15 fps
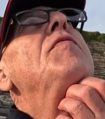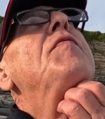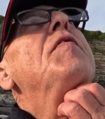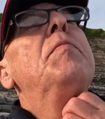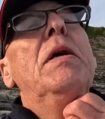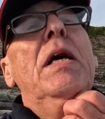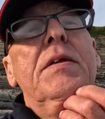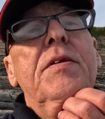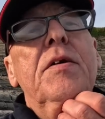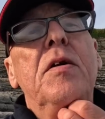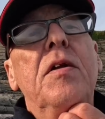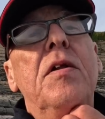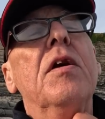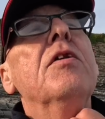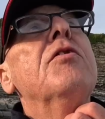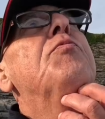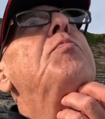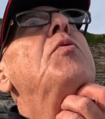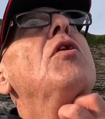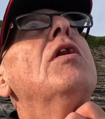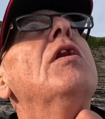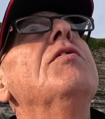of them had a nice
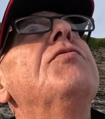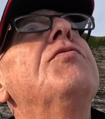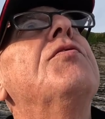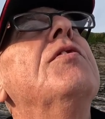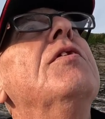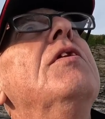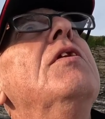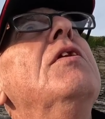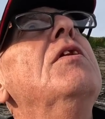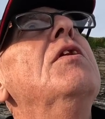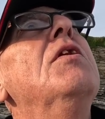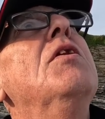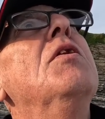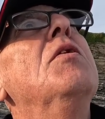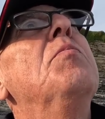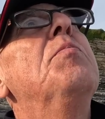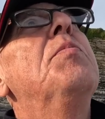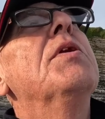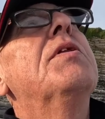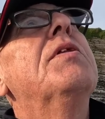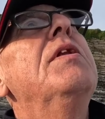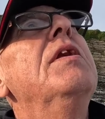bullus,
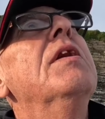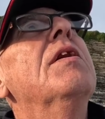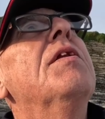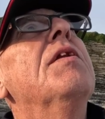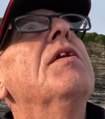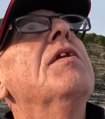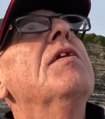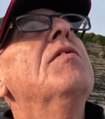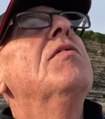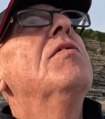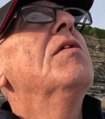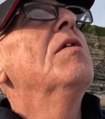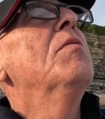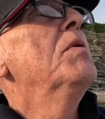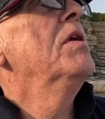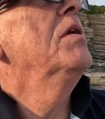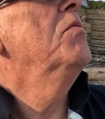but the other, how many?